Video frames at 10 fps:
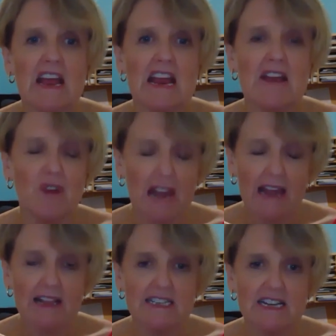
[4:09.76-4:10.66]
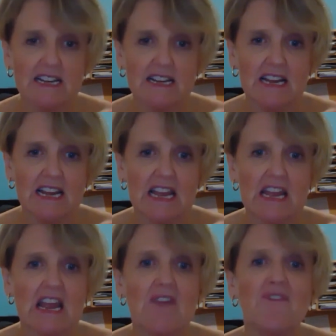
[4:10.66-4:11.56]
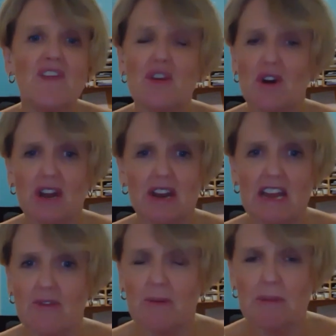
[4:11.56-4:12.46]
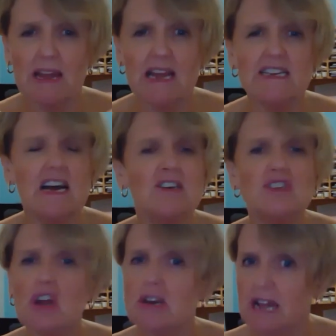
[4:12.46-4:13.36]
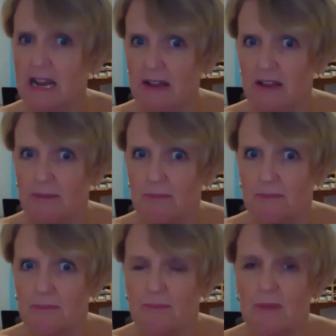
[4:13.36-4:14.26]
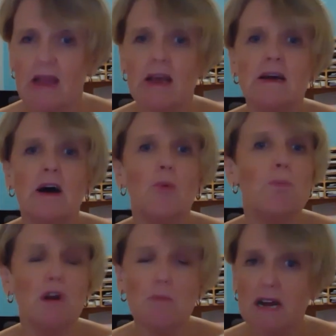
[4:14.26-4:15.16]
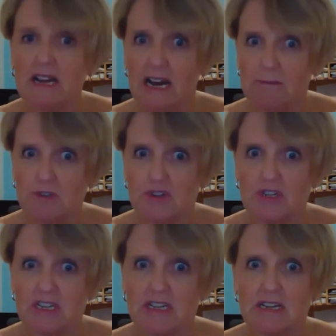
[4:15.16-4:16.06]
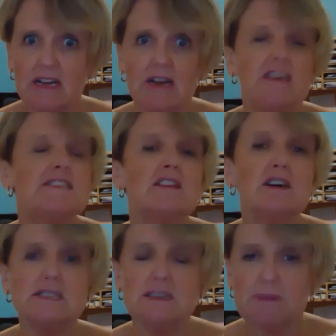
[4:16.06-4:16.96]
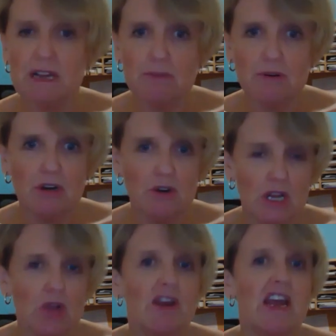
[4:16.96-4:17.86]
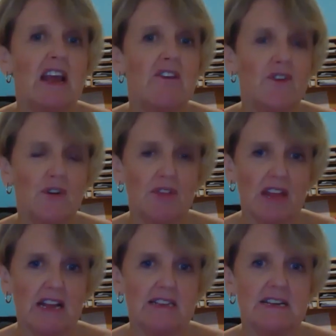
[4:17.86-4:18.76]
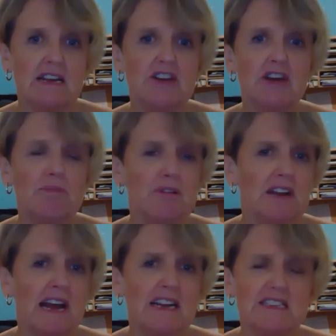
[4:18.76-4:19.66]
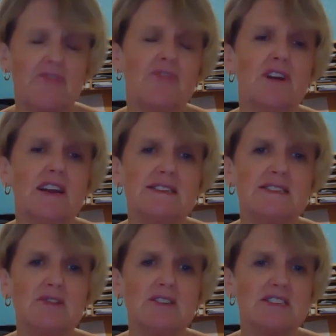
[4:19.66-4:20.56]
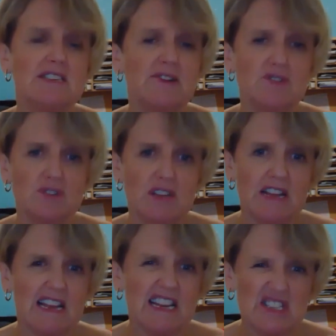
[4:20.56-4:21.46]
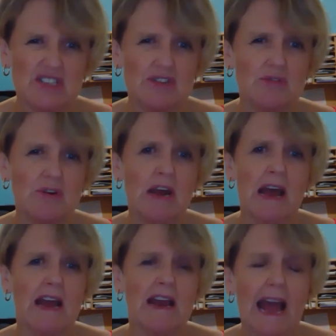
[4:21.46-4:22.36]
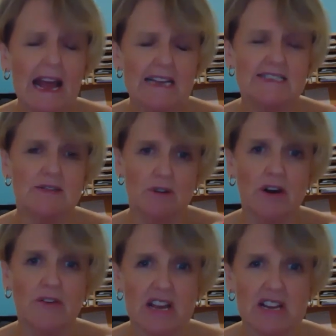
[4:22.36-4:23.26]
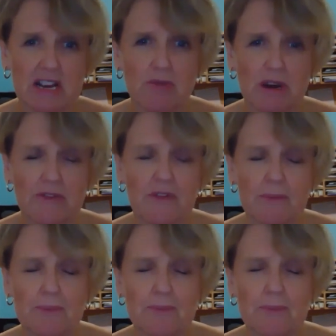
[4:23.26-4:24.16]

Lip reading: In reality, if they're not going to get repaired, donate them. Put them on Gumtree. There's lots of people who are looking for things and you can put it under free. So it saves you the issue and hassle of getting rid of them.